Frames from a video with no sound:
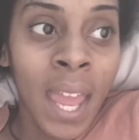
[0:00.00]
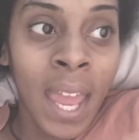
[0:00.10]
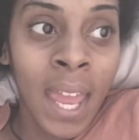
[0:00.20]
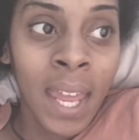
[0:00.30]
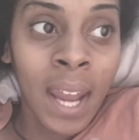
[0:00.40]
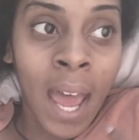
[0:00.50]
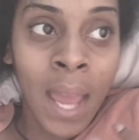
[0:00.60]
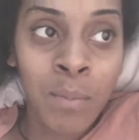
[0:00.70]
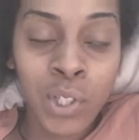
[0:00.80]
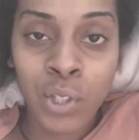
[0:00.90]
And
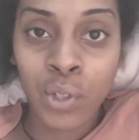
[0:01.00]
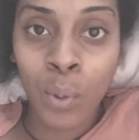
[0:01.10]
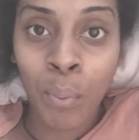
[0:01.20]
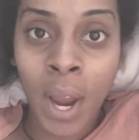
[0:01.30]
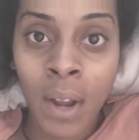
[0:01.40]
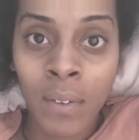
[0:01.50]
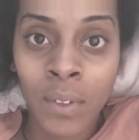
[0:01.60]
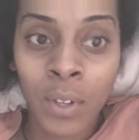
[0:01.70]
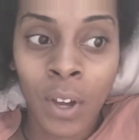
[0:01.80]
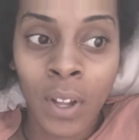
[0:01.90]
I'm just so proud of
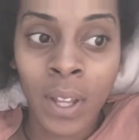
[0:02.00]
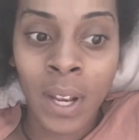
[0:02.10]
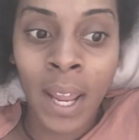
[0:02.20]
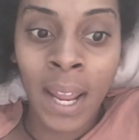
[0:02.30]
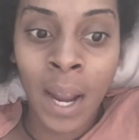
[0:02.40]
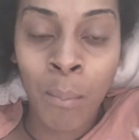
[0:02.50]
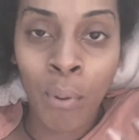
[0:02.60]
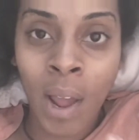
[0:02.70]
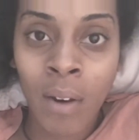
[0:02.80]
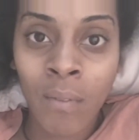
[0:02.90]
you, Colin. And I'm
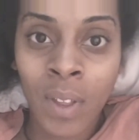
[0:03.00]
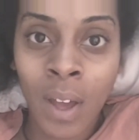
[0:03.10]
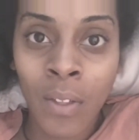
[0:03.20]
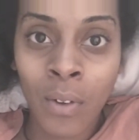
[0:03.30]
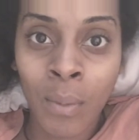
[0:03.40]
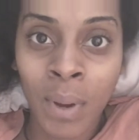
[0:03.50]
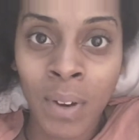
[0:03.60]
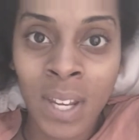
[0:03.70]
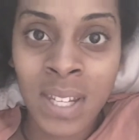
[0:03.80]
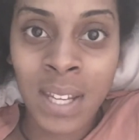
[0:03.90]
proud of the other
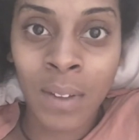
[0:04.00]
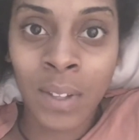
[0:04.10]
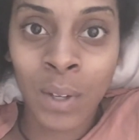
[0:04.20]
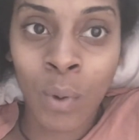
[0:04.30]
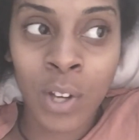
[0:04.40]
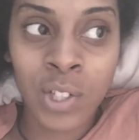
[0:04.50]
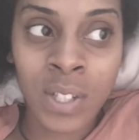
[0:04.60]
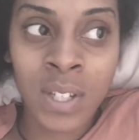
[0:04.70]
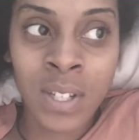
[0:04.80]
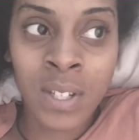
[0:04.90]
Americans out there
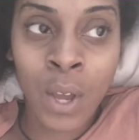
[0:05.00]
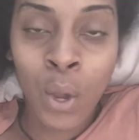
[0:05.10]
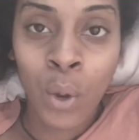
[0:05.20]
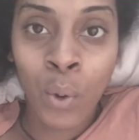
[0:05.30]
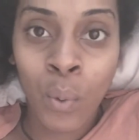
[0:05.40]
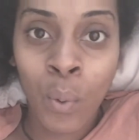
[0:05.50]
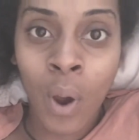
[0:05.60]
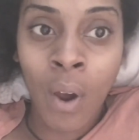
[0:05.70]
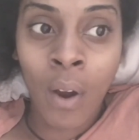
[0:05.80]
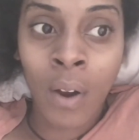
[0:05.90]
watching this who
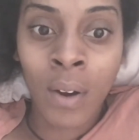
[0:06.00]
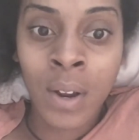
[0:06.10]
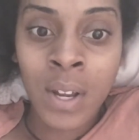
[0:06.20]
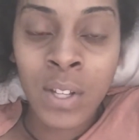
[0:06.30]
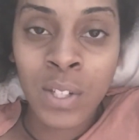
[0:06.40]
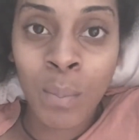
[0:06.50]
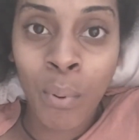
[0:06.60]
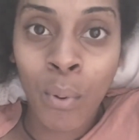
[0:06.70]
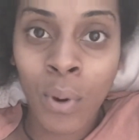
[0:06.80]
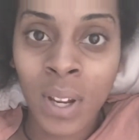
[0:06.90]
are
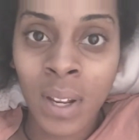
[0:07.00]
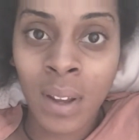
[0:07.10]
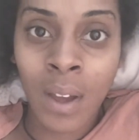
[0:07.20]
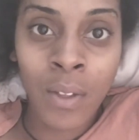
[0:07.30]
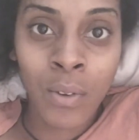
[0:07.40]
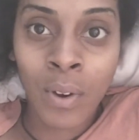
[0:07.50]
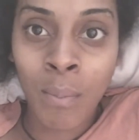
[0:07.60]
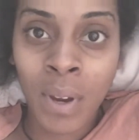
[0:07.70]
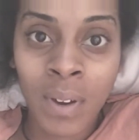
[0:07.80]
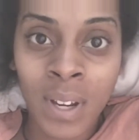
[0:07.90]
supporting other
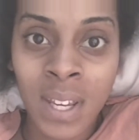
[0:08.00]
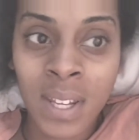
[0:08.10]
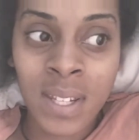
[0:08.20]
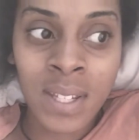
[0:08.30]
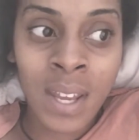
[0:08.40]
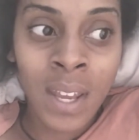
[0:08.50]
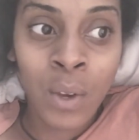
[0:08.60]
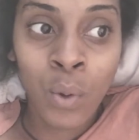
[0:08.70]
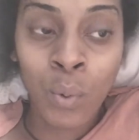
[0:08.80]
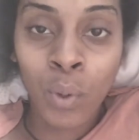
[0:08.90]
Americans
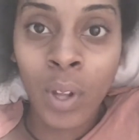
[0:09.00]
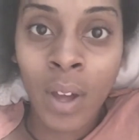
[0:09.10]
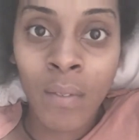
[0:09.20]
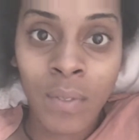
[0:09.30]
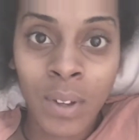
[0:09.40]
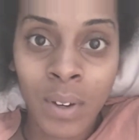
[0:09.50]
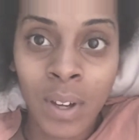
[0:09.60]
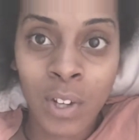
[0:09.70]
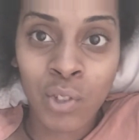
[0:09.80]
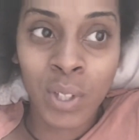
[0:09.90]
who love their
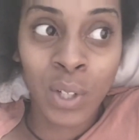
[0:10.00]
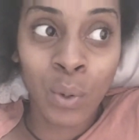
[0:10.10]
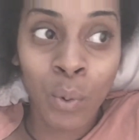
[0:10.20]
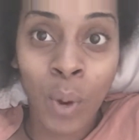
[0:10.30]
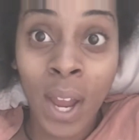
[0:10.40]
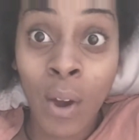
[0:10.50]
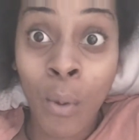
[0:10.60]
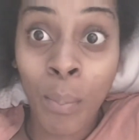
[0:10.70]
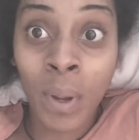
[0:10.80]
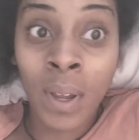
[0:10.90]
country, who help